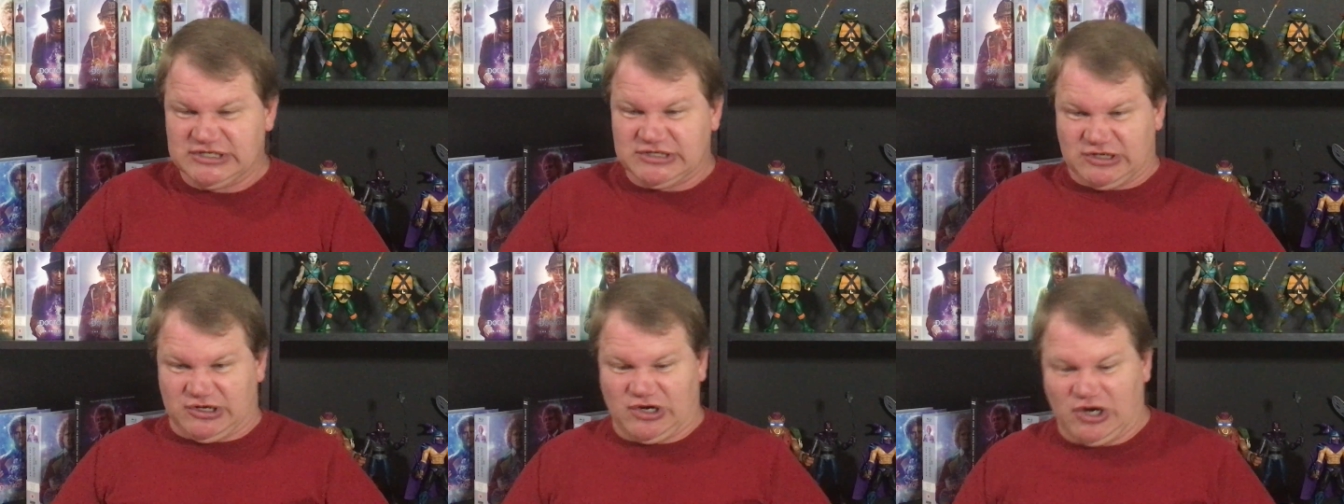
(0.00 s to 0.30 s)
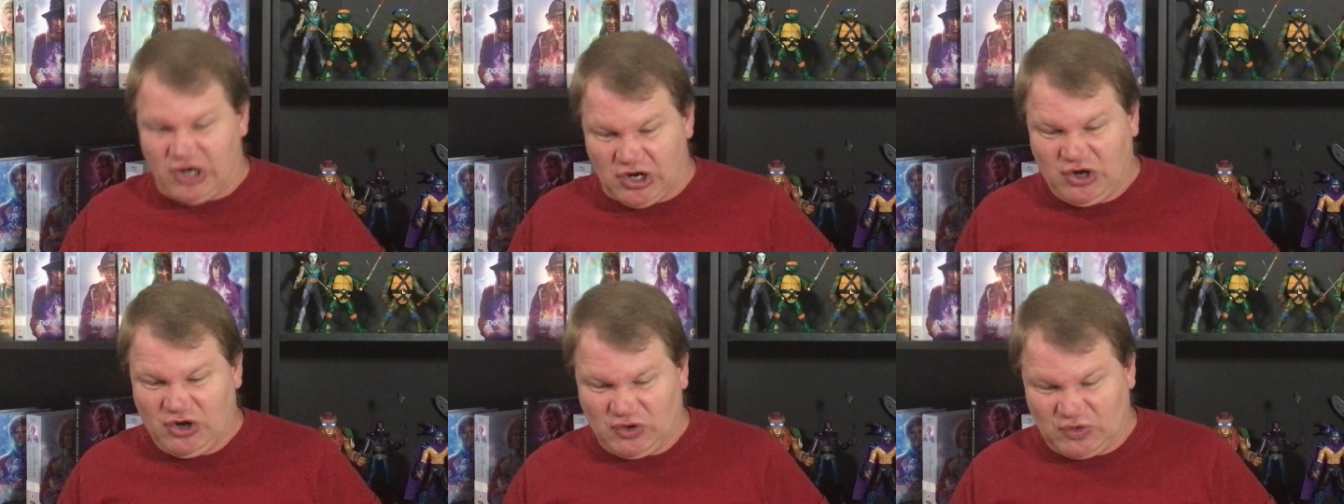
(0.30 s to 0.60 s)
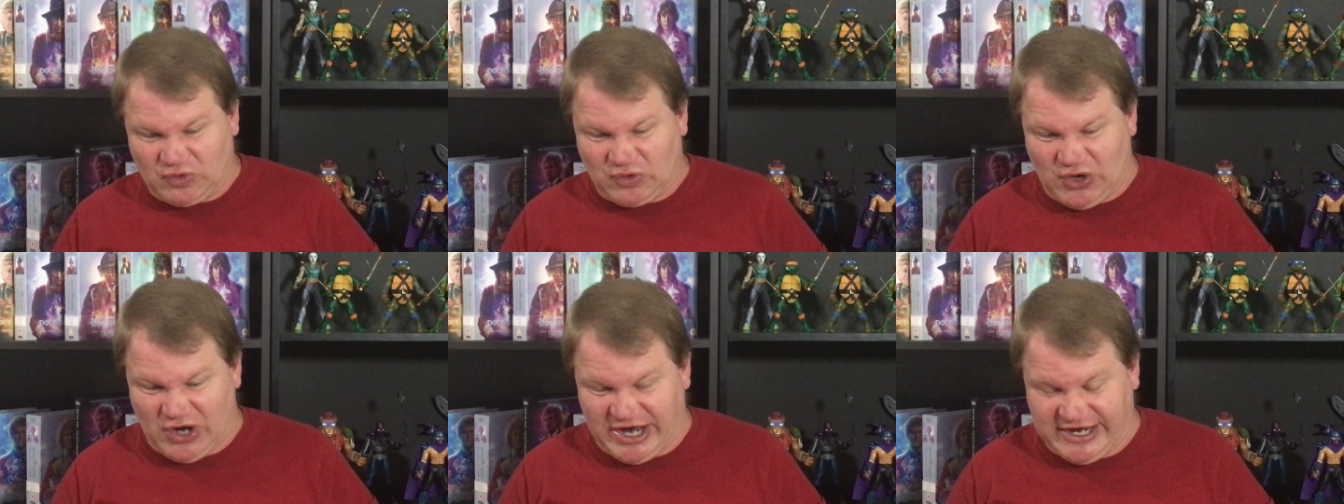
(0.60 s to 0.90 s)

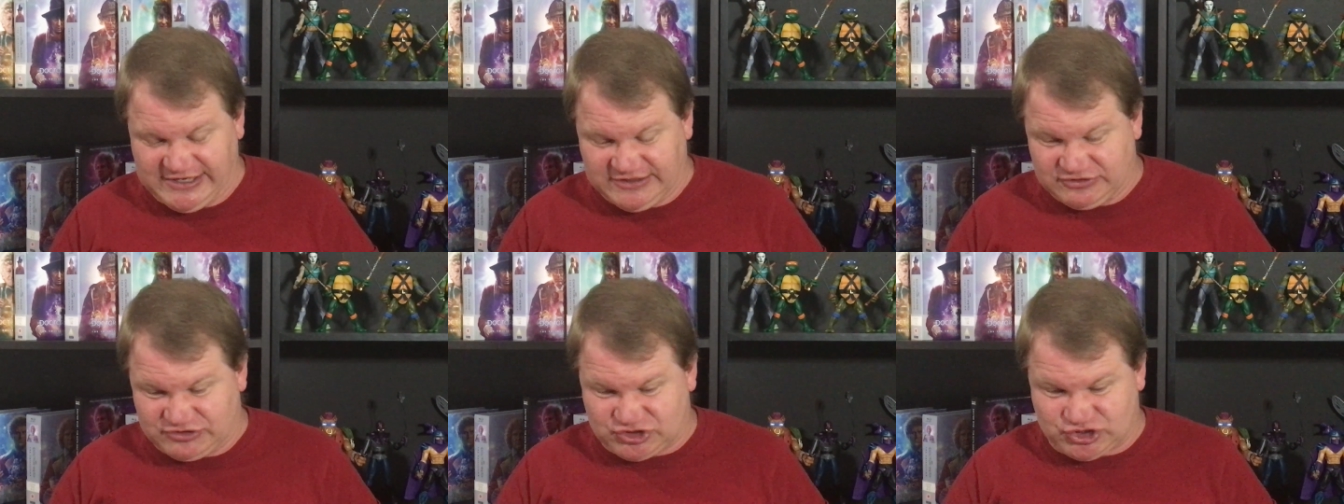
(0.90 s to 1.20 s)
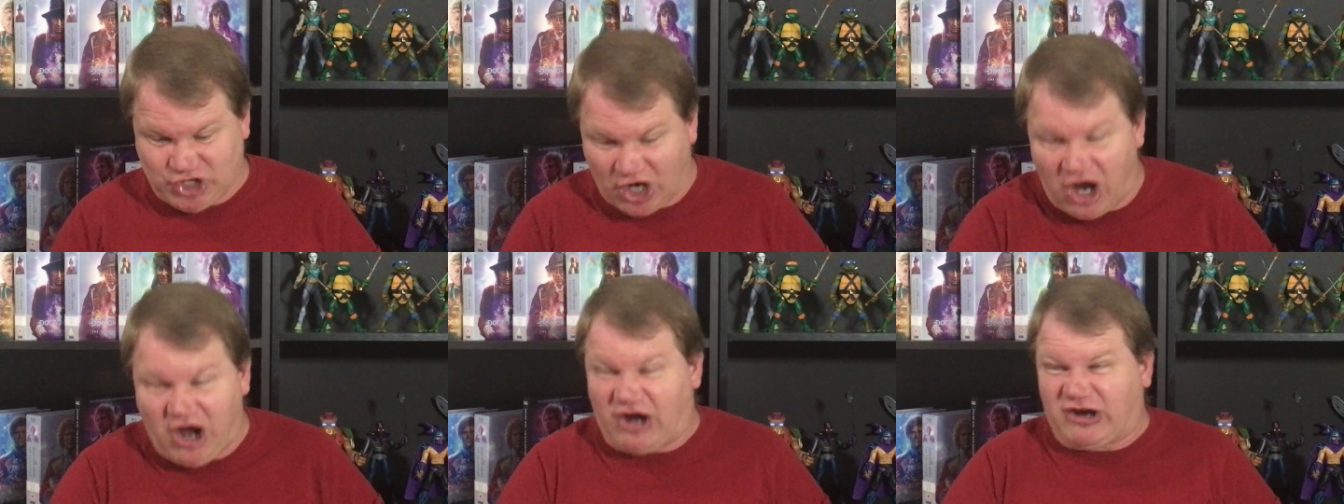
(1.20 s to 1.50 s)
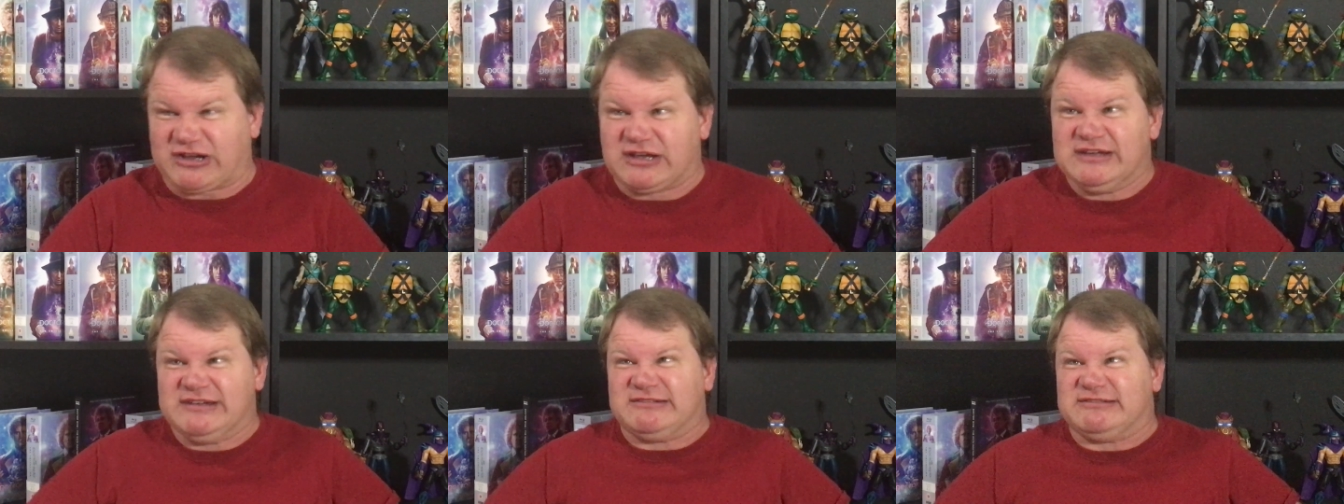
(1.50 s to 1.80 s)
All right,
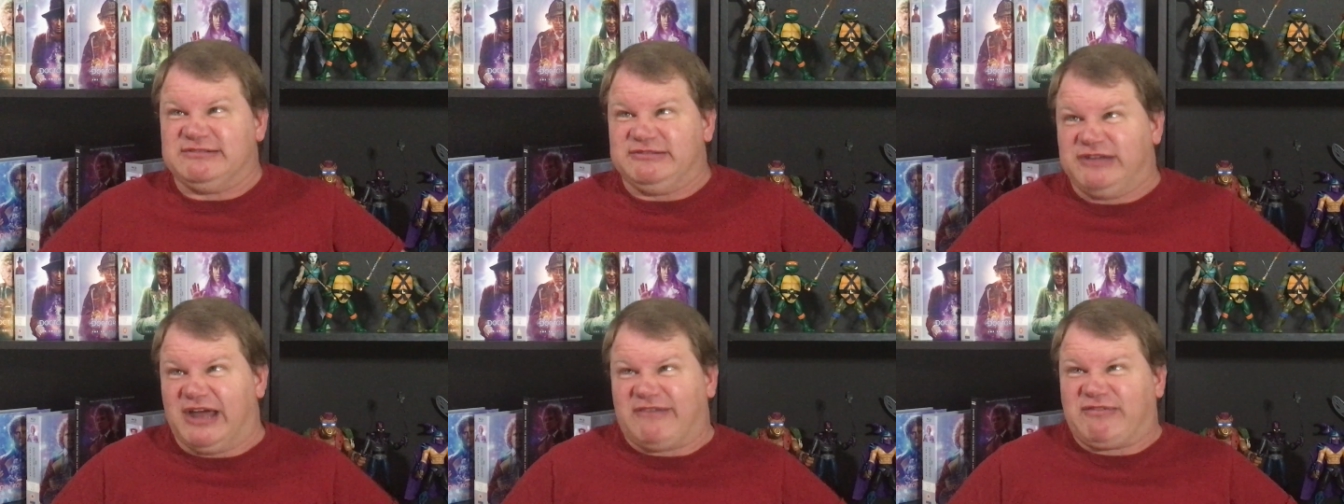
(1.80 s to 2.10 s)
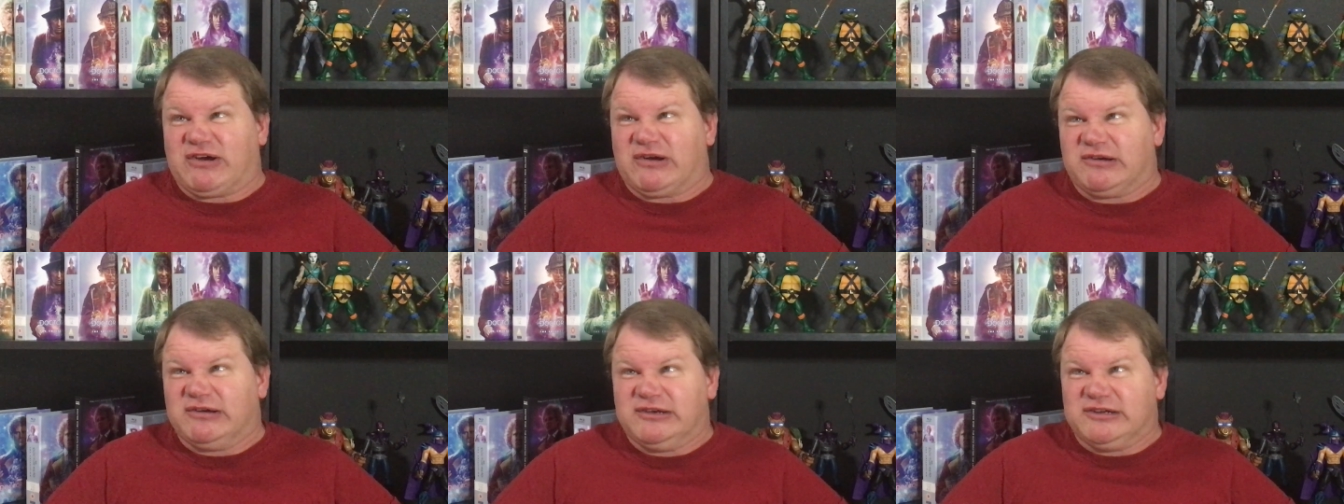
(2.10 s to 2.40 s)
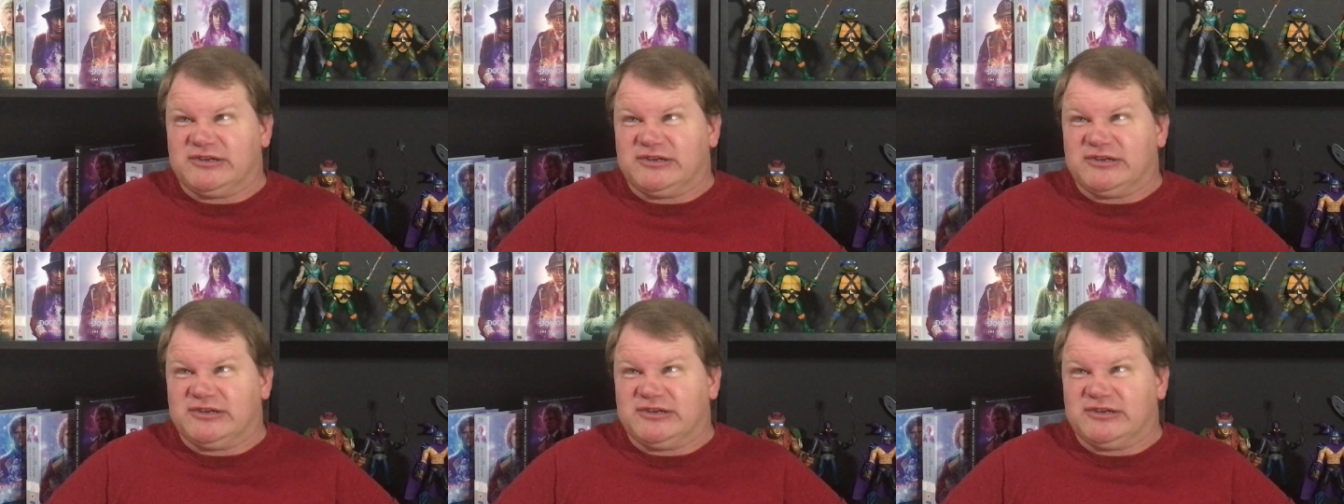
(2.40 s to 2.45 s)
talk. Never.